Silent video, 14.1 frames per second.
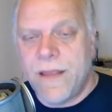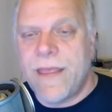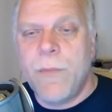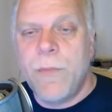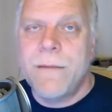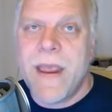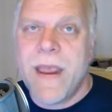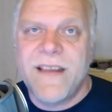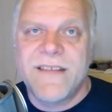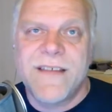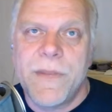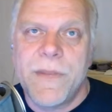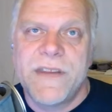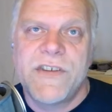that we can
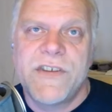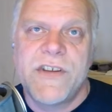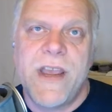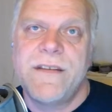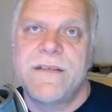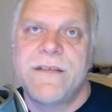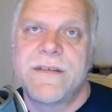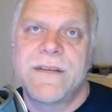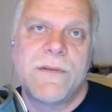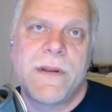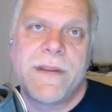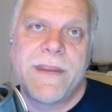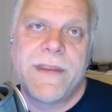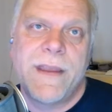some of the changes
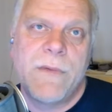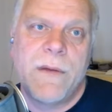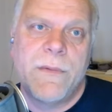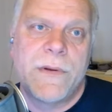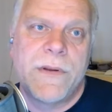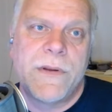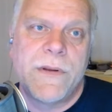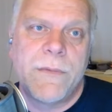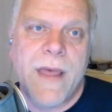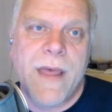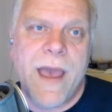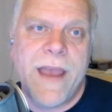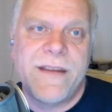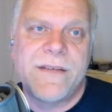to it that we were doing
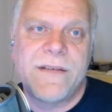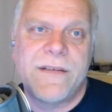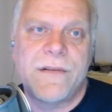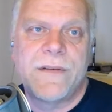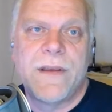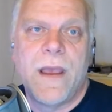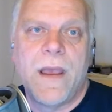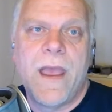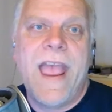with iTunes.